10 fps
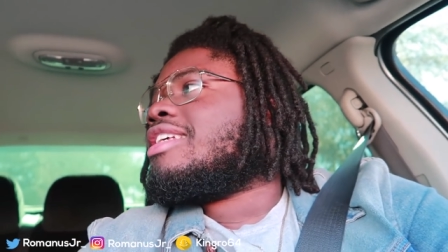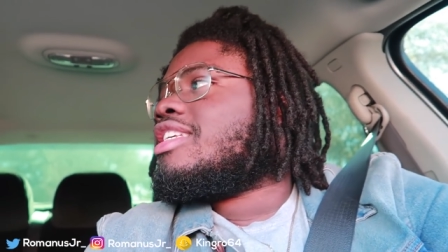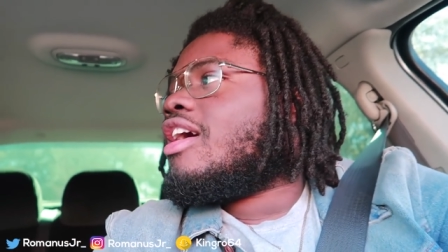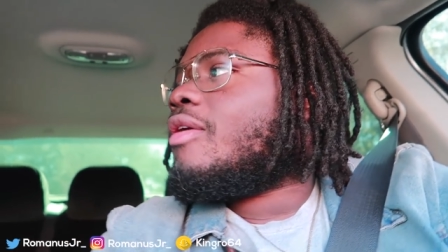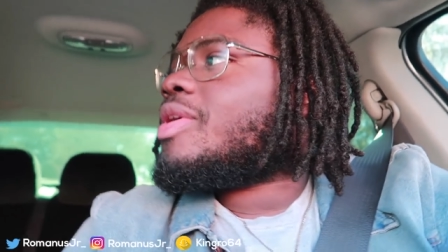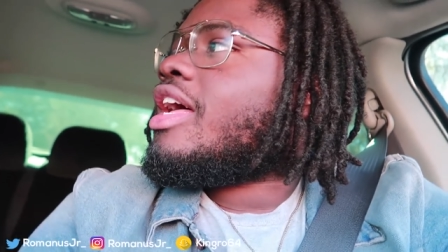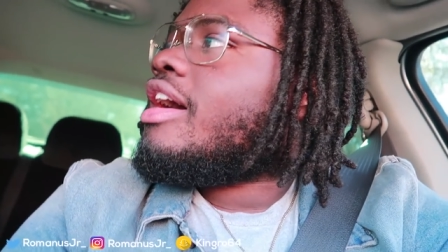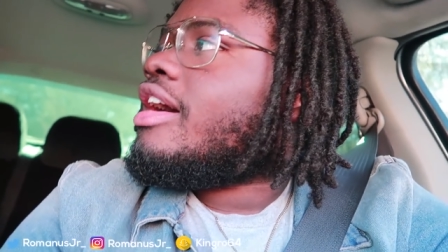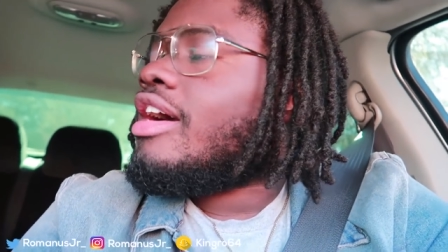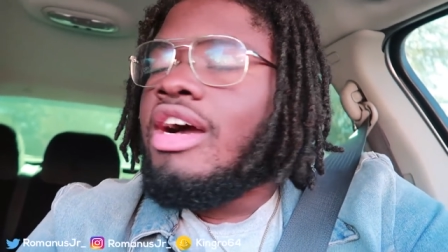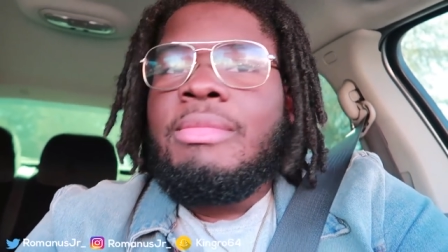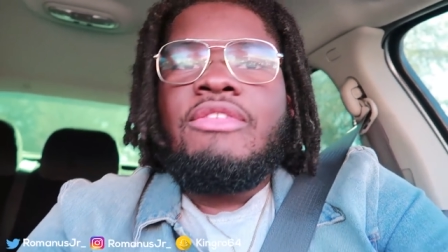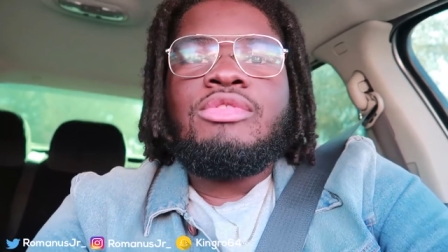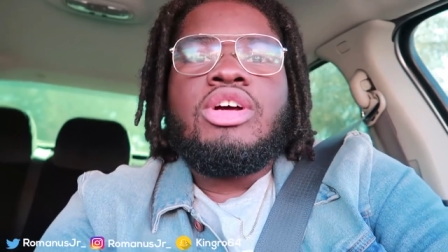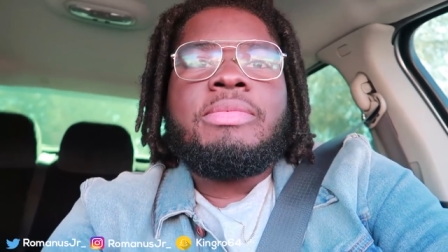I'll see y'all when I uh, come
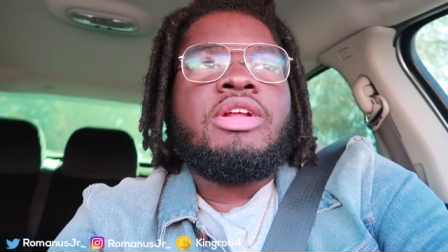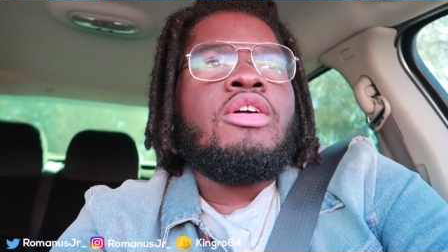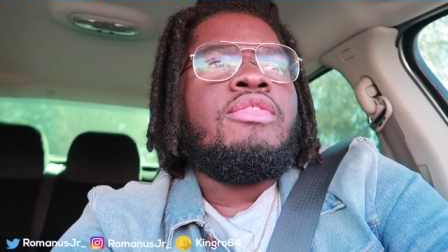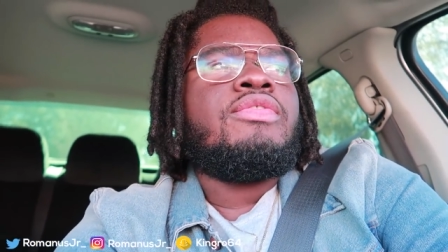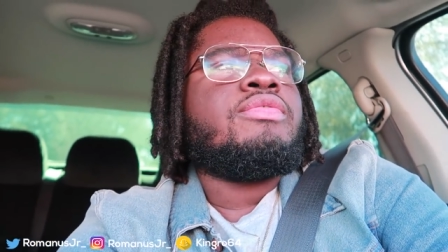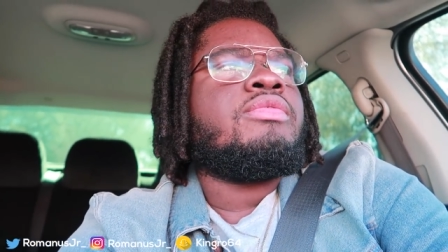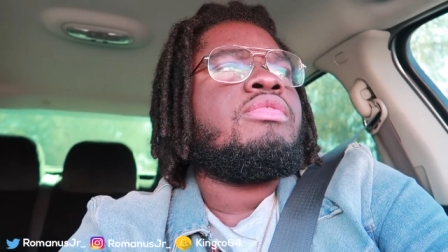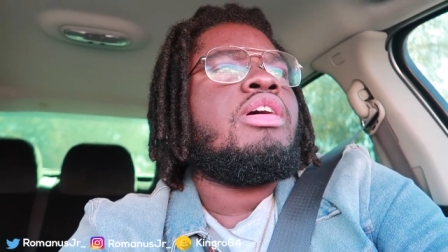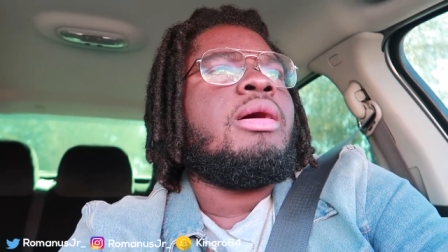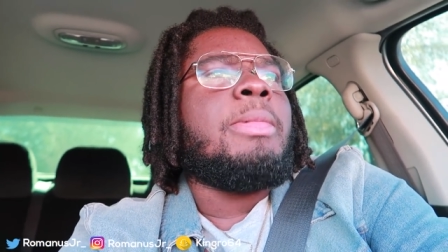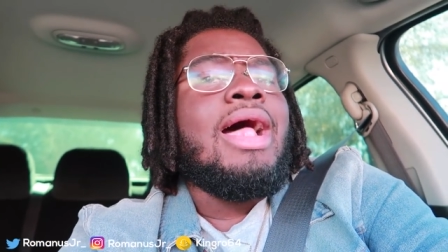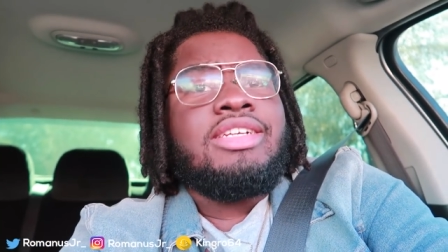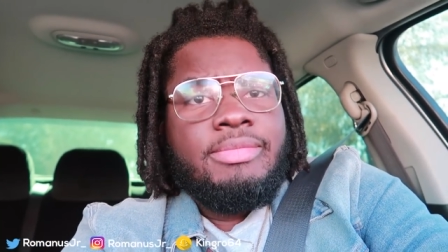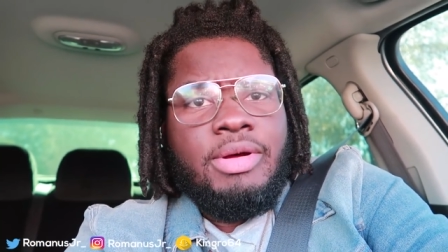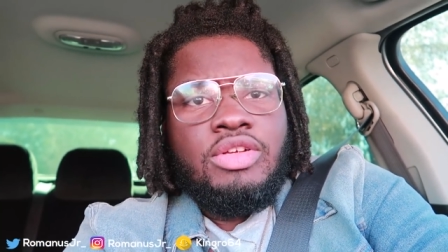back from dropping it off. Come out
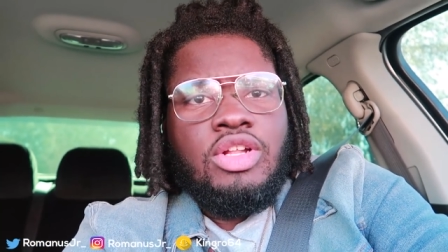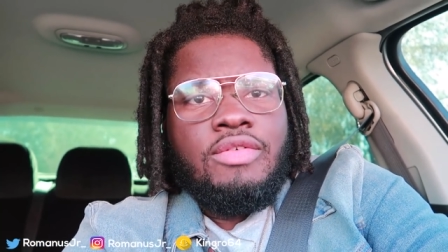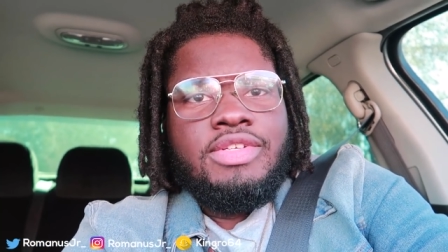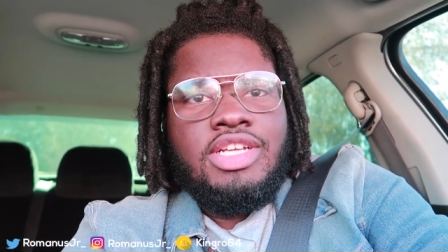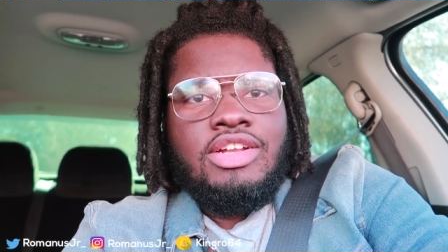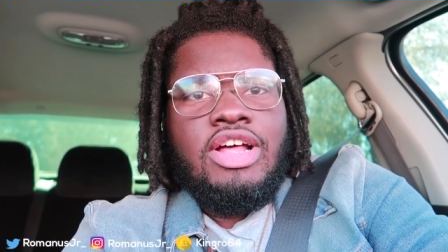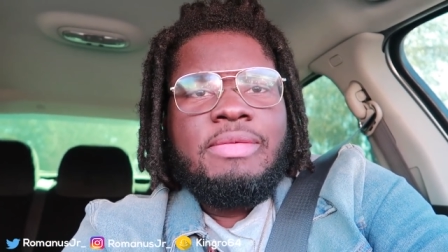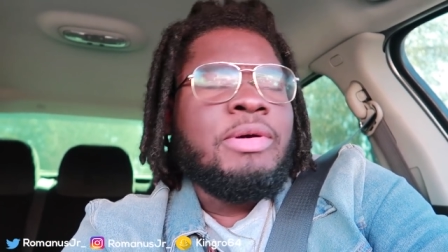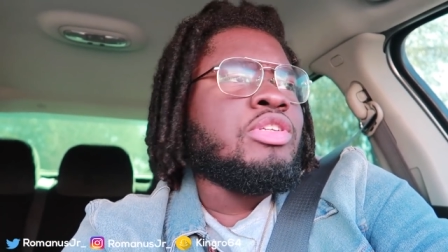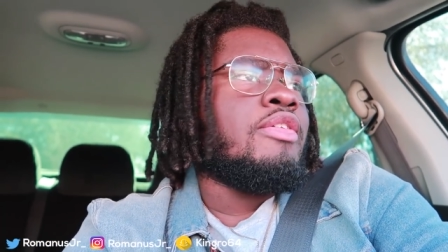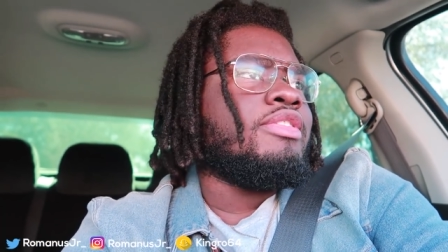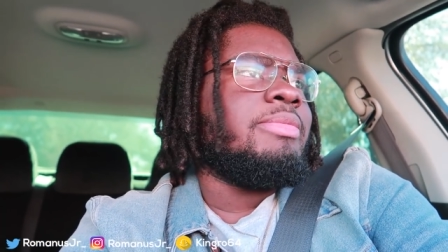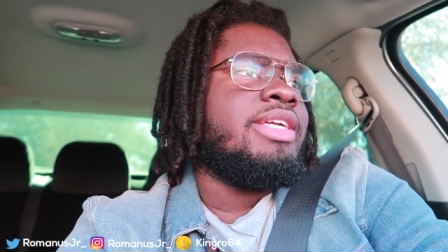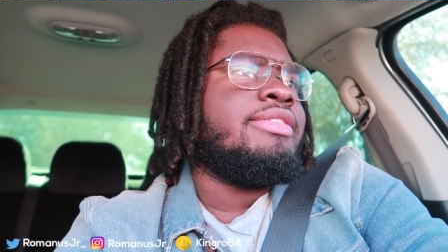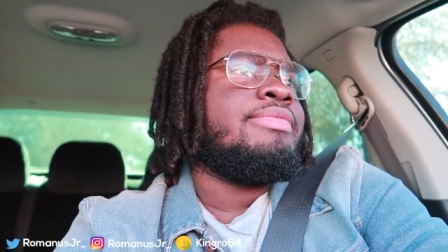of the post office. Y'all know how the post office
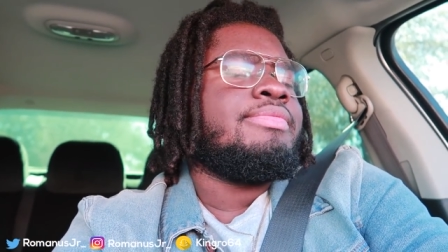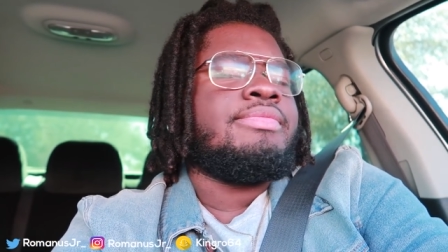be.